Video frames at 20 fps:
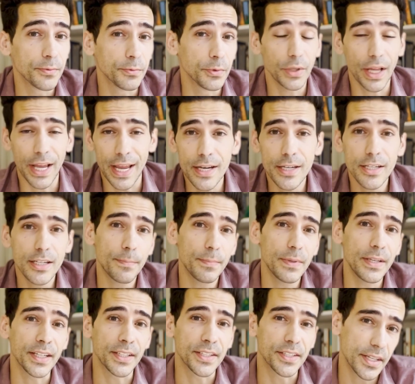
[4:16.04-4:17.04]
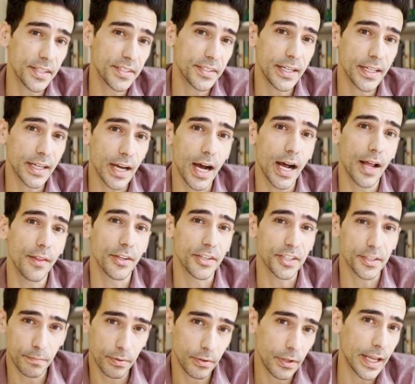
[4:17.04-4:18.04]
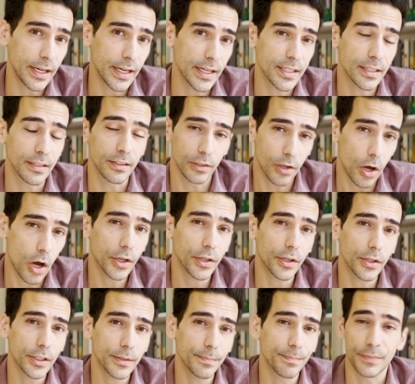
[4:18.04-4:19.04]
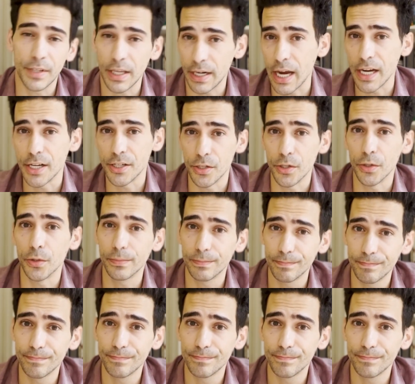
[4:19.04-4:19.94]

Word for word: will end up existing on this planet longer than I do.